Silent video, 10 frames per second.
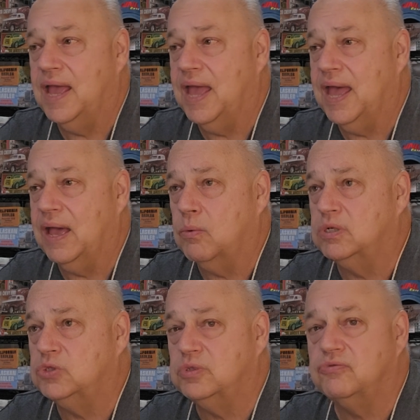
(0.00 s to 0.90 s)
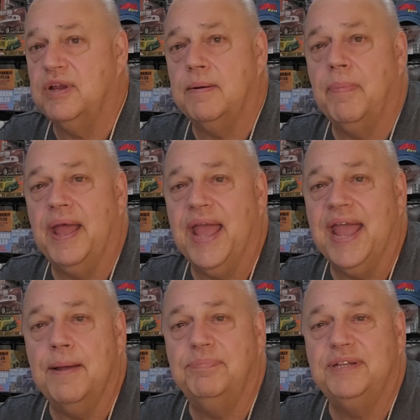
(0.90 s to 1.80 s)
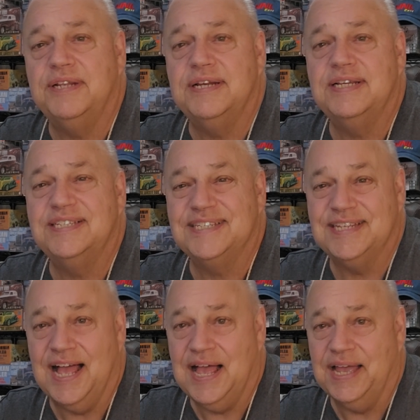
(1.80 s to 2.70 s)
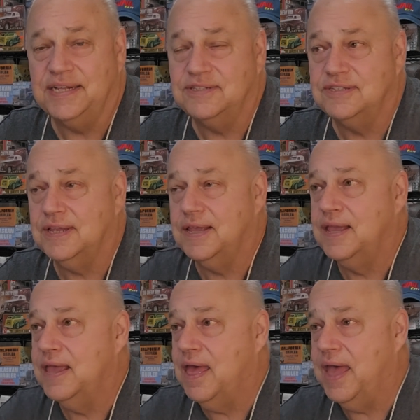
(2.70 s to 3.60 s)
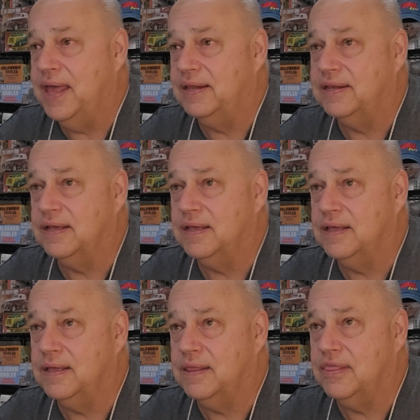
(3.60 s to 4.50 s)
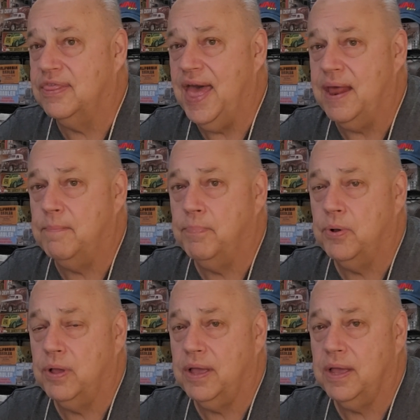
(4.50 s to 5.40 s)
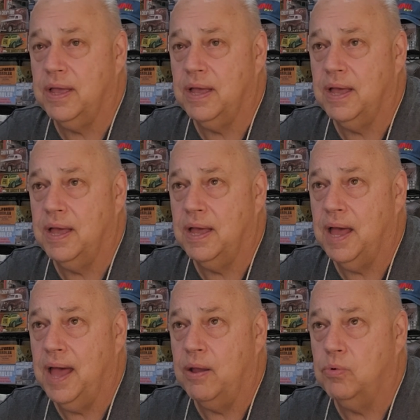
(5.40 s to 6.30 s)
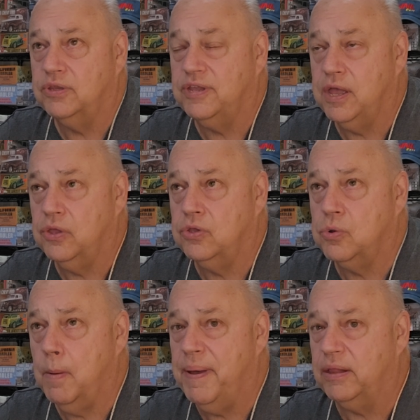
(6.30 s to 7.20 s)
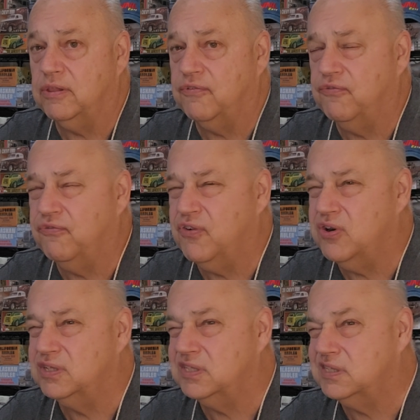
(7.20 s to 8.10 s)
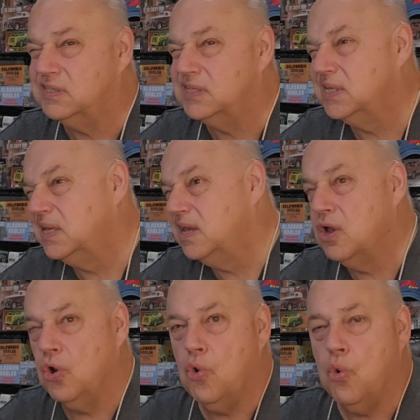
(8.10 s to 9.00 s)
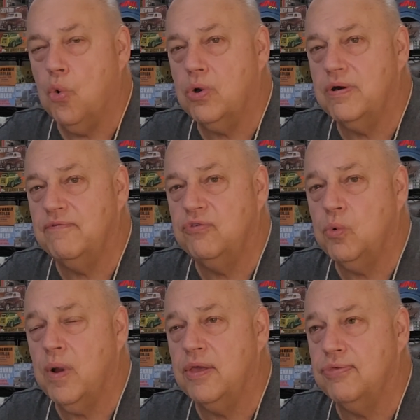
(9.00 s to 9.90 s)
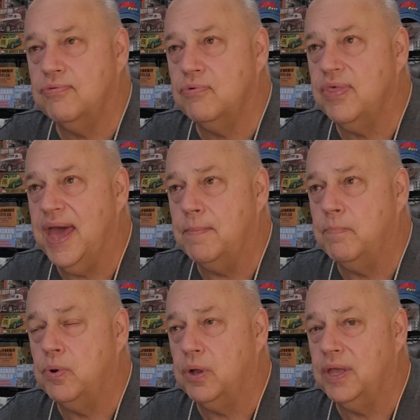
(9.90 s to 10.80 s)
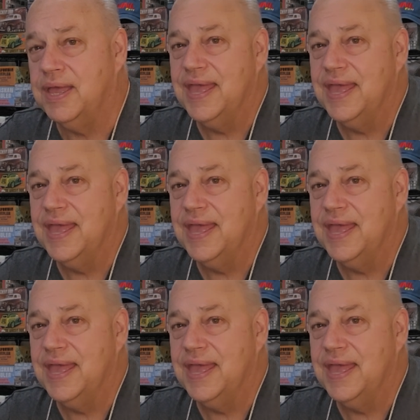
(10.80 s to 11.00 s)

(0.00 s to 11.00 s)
which was written by Hampton Sides. And that book, I will tell you about the first quarter of the way through that book.